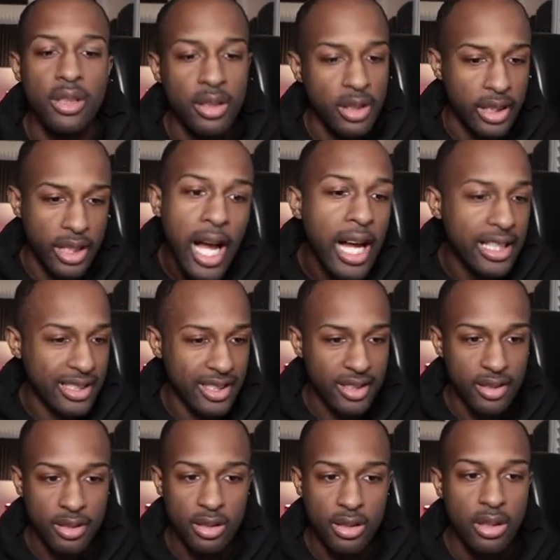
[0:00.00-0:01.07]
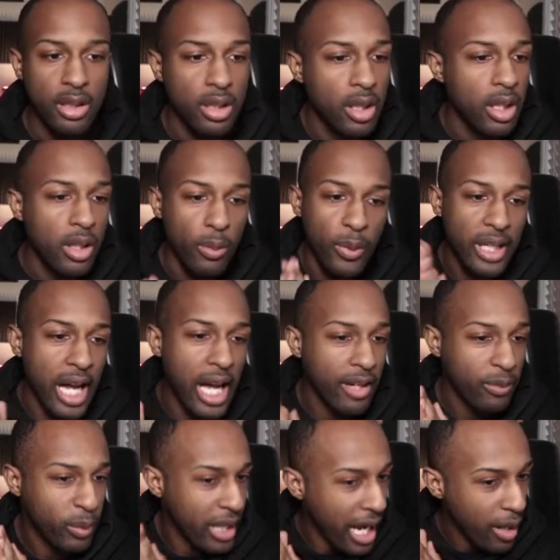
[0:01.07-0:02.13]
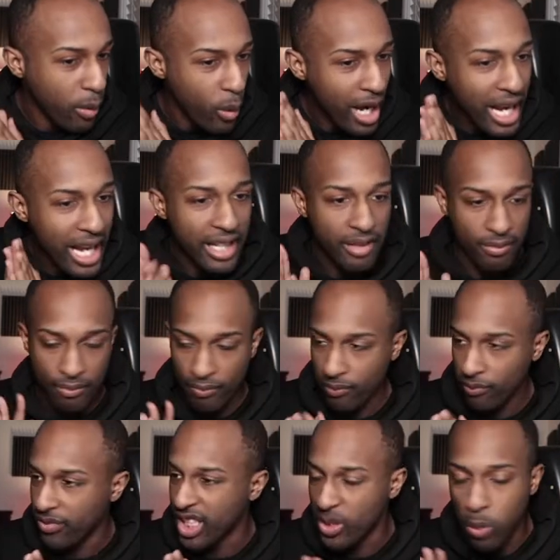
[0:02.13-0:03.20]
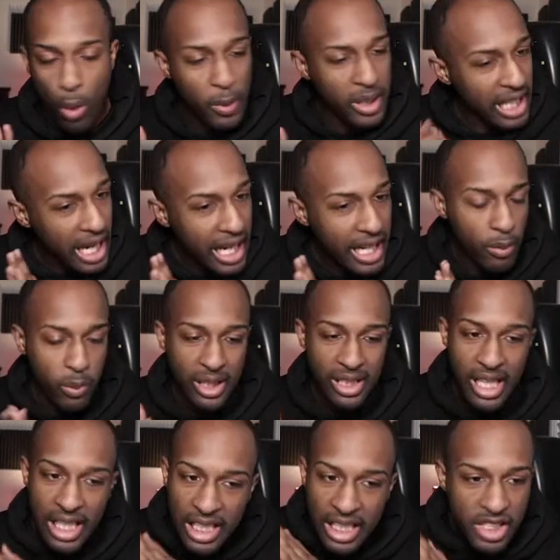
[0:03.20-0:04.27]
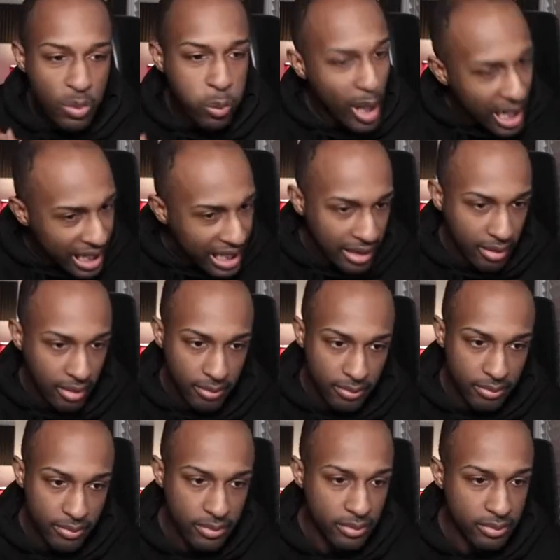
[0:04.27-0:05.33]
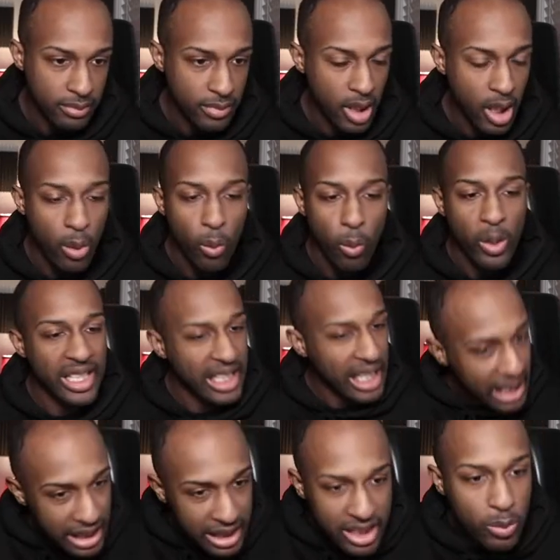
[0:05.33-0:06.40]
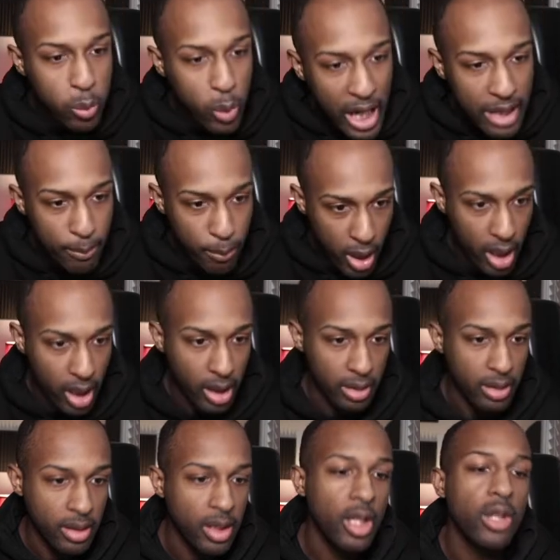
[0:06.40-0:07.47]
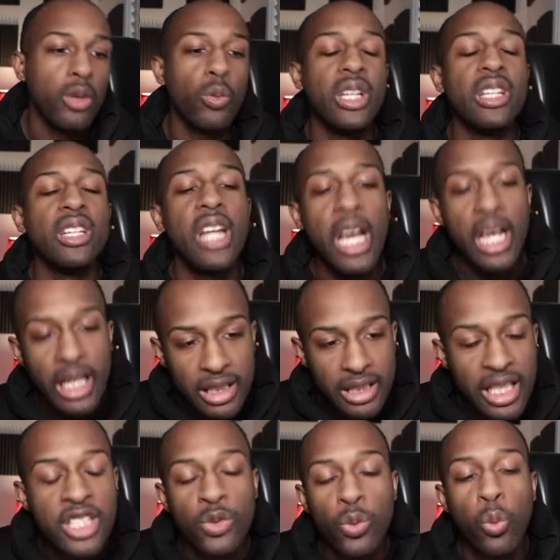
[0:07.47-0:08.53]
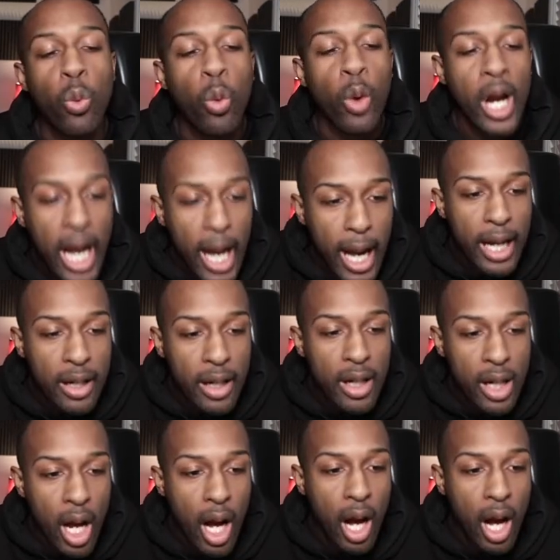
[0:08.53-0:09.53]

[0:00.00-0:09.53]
Yes! Gotta, we gotta win! This is what we needed! We needed this win! We needed this win, bruh! We needed this win!